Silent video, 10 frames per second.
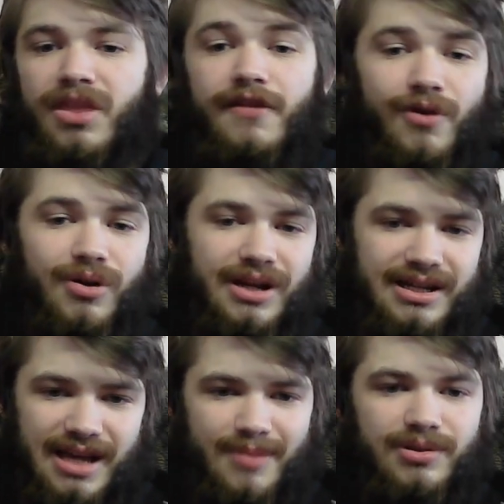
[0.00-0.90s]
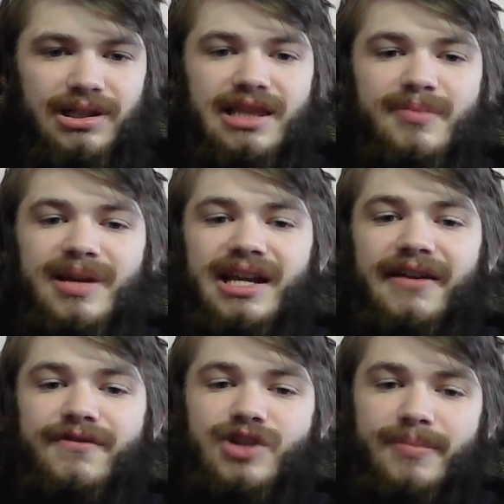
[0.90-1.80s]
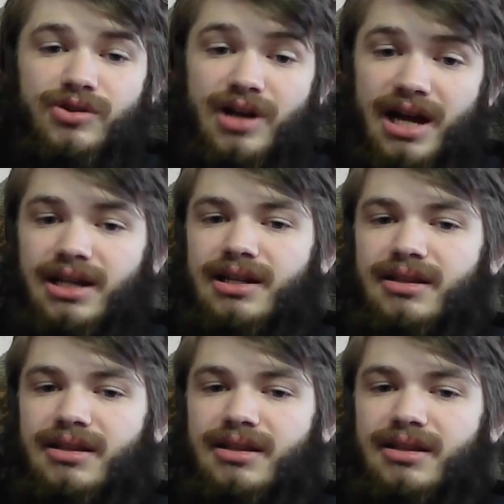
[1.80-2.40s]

For example, in the beginning of Chapter 9,